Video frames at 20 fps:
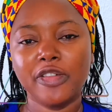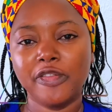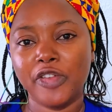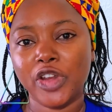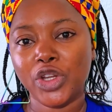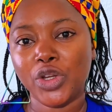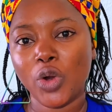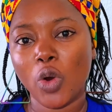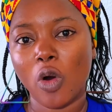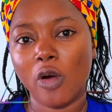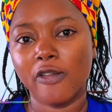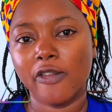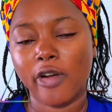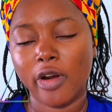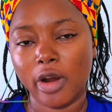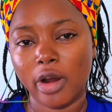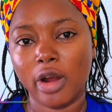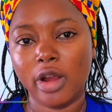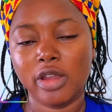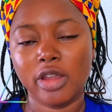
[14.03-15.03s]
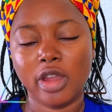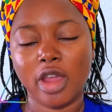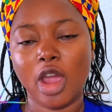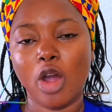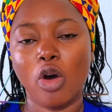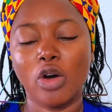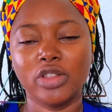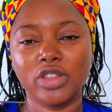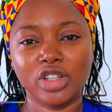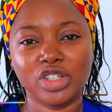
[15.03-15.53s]
How can
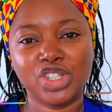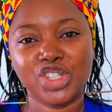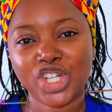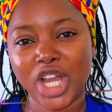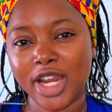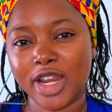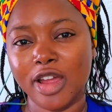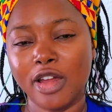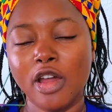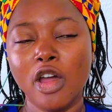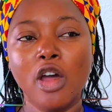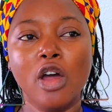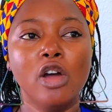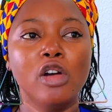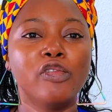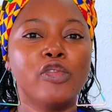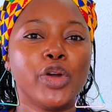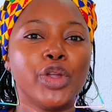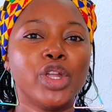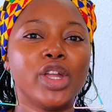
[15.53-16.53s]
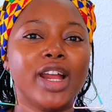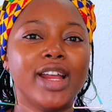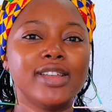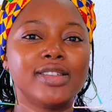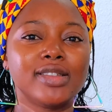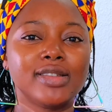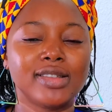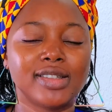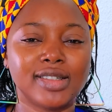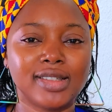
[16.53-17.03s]
these students
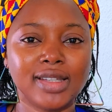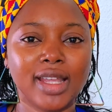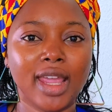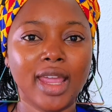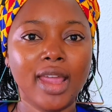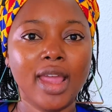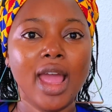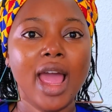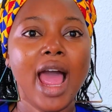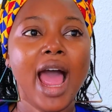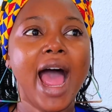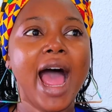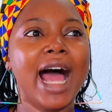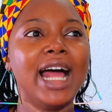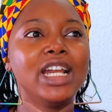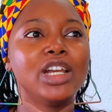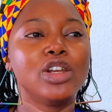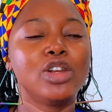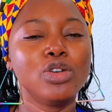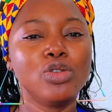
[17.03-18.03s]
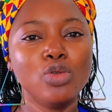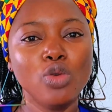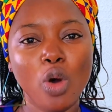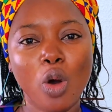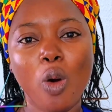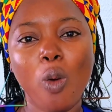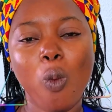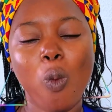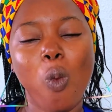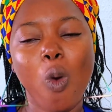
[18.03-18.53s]
think of creating such a
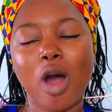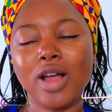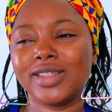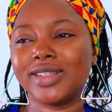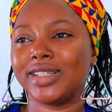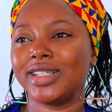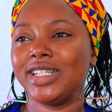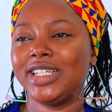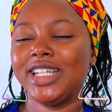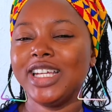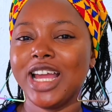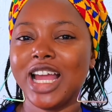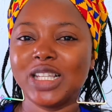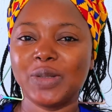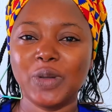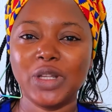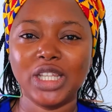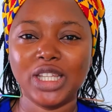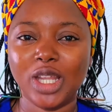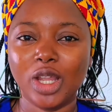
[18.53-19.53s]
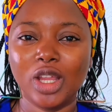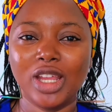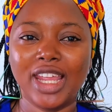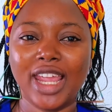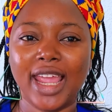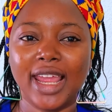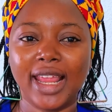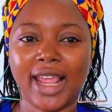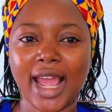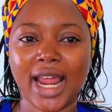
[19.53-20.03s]
thing in Ghana?
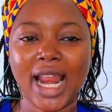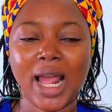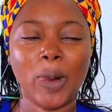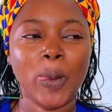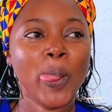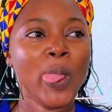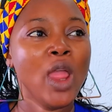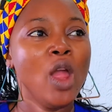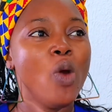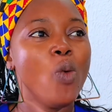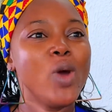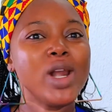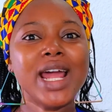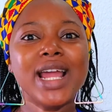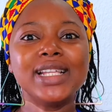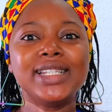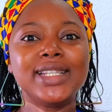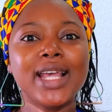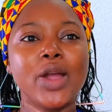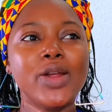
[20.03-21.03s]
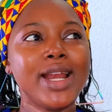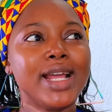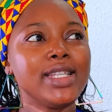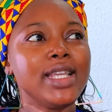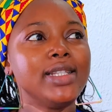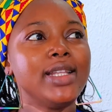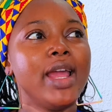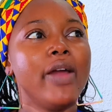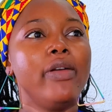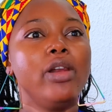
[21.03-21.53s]
And I hope Ghana government are
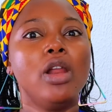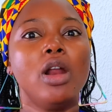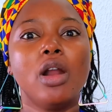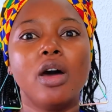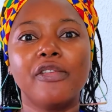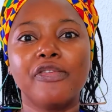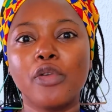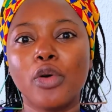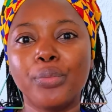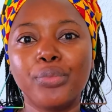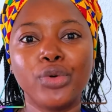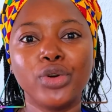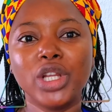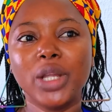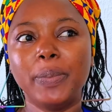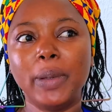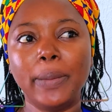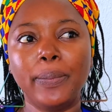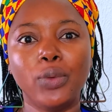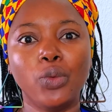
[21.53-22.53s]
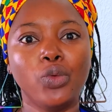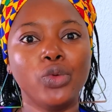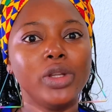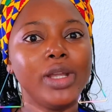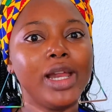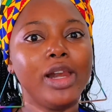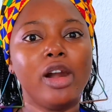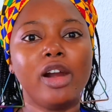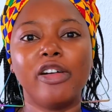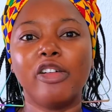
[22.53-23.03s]
seeing this. We all know
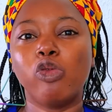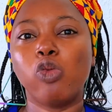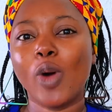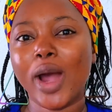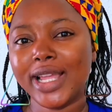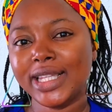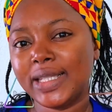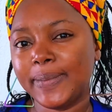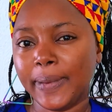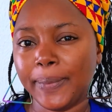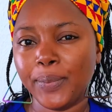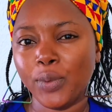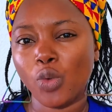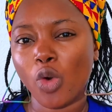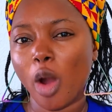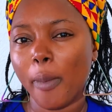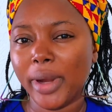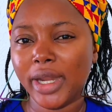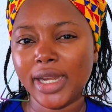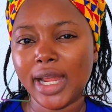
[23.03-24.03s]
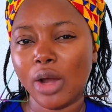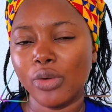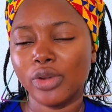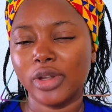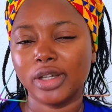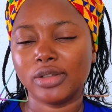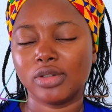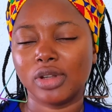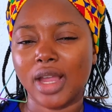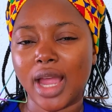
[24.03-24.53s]
how expensive it
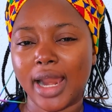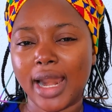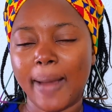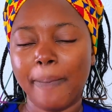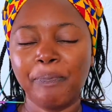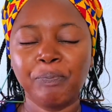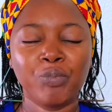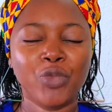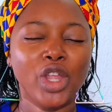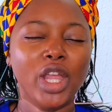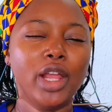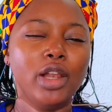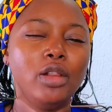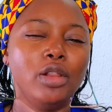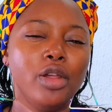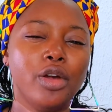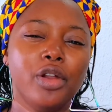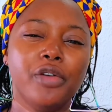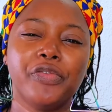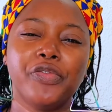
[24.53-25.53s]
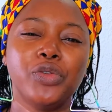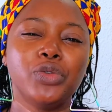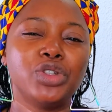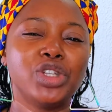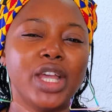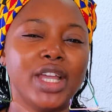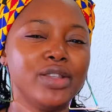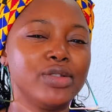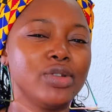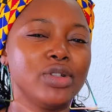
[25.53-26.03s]
is for those with
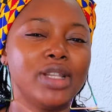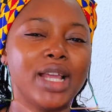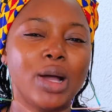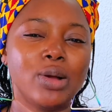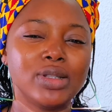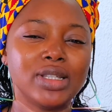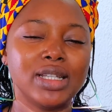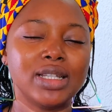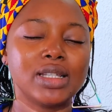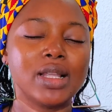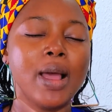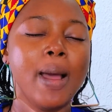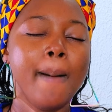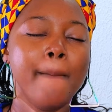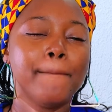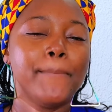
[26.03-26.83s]
kidney-related issues.